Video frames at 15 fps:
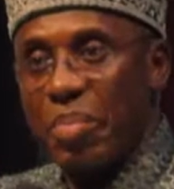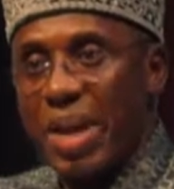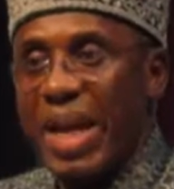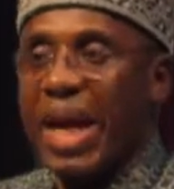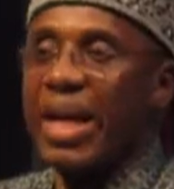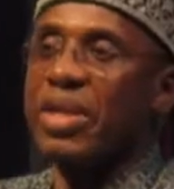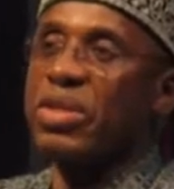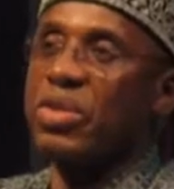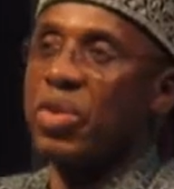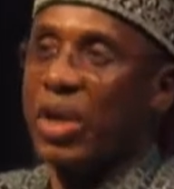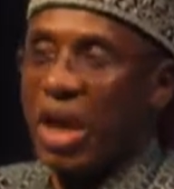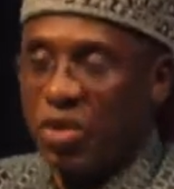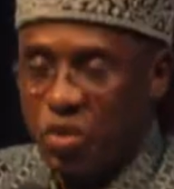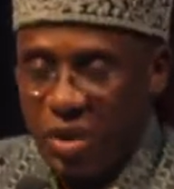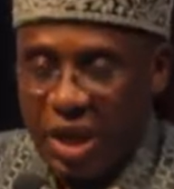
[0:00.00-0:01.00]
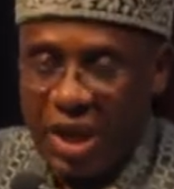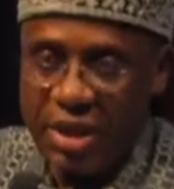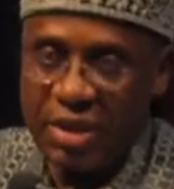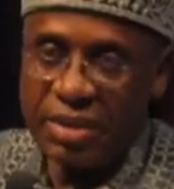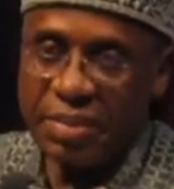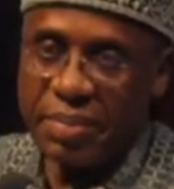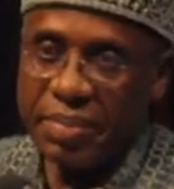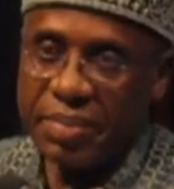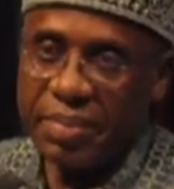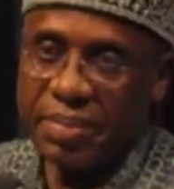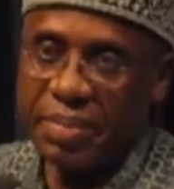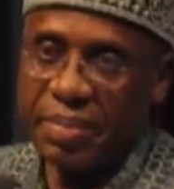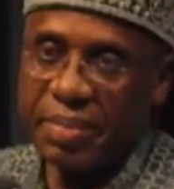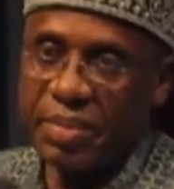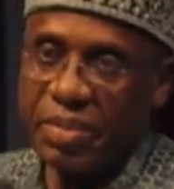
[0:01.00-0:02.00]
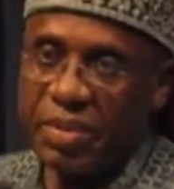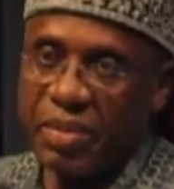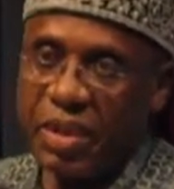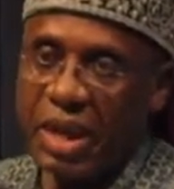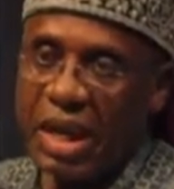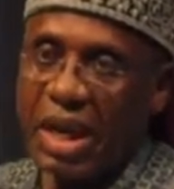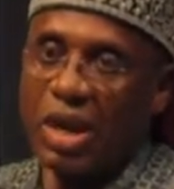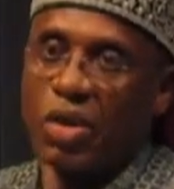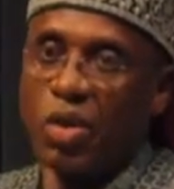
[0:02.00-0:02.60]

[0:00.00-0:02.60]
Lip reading: Mina to Kaduna and